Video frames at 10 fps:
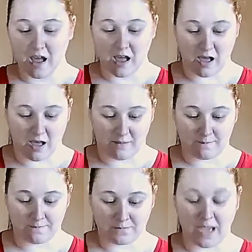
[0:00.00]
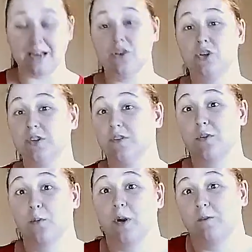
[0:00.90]
um, I didn't choose it
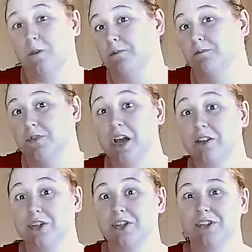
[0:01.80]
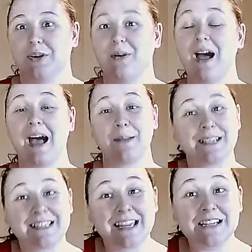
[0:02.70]
for one of the challenges. So I'm
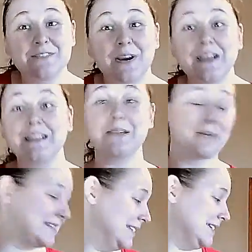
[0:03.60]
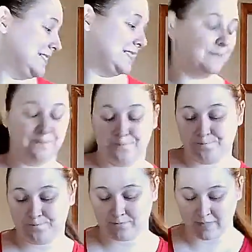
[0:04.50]
excited to finally read this.
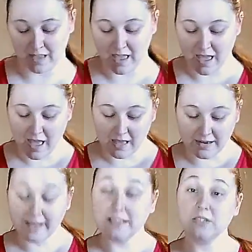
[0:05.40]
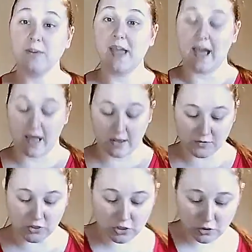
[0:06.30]
Next we
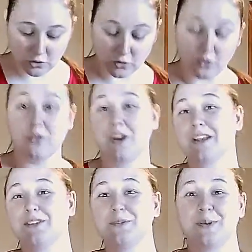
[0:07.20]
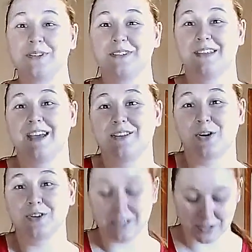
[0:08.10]
have two, the next two books in that
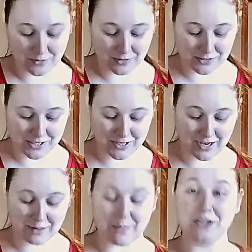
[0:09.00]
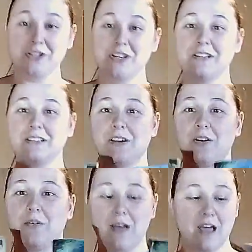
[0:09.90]
Darcy trilogy that I mentioned,
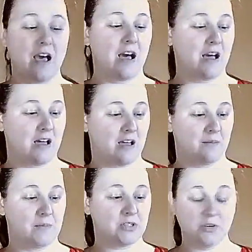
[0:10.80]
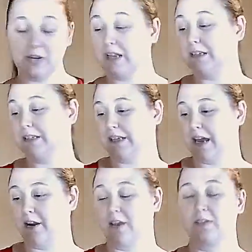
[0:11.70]
so um, Duty and
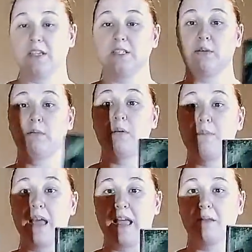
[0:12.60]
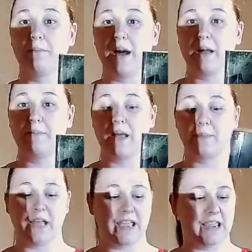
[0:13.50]
Desire and These Two Remain by
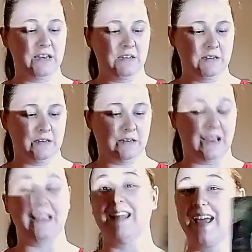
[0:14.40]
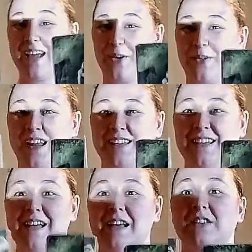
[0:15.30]
Pamela Aiden. Aiden
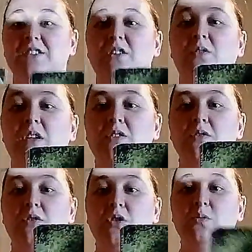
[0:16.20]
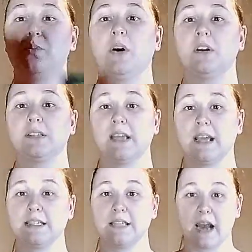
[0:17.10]
right. So these are the two books. Like
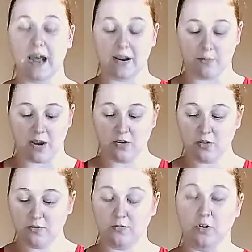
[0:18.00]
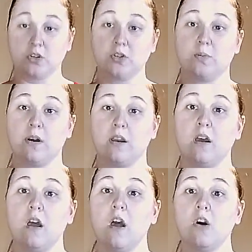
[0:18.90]
I said, I read the first
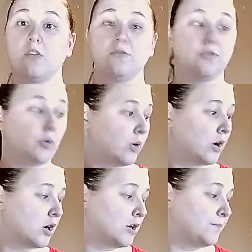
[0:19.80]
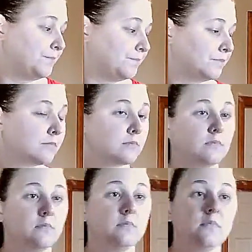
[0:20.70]
one for
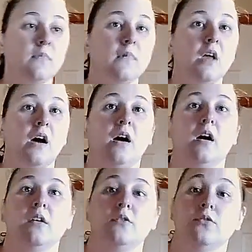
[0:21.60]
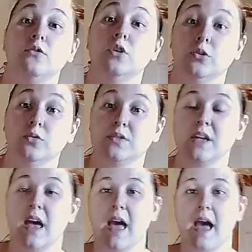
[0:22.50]
uh, Newt's,
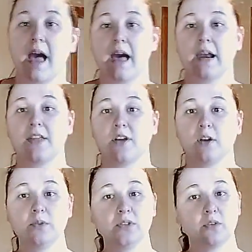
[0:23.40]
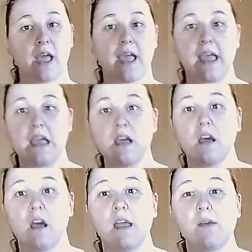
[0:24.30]
and I thought it was okay.
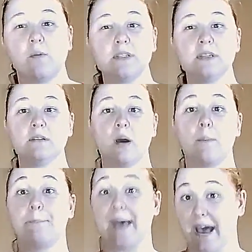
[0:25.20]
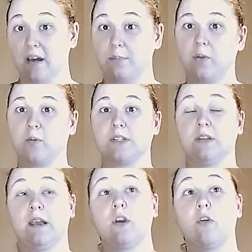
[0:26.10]
It wasn't bad, but it wasn't
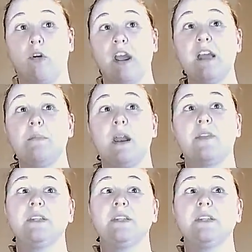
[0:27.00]
like great, but at the